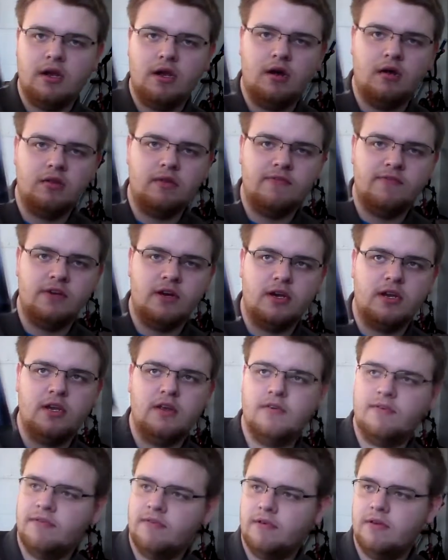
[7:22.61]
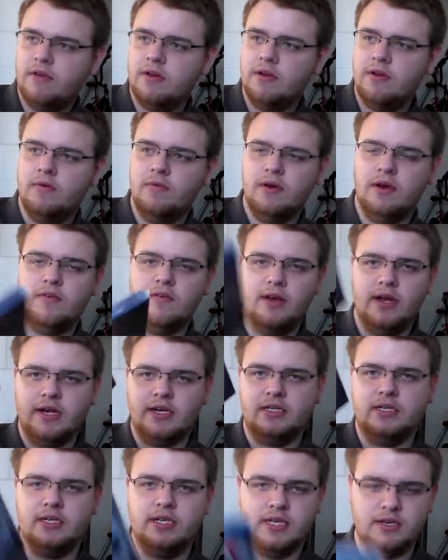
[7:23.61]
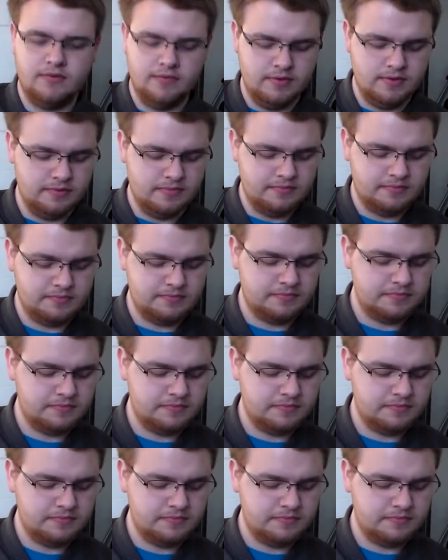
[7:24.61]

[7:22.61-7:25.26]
Cult of Chucky for, whenever I actually get to it.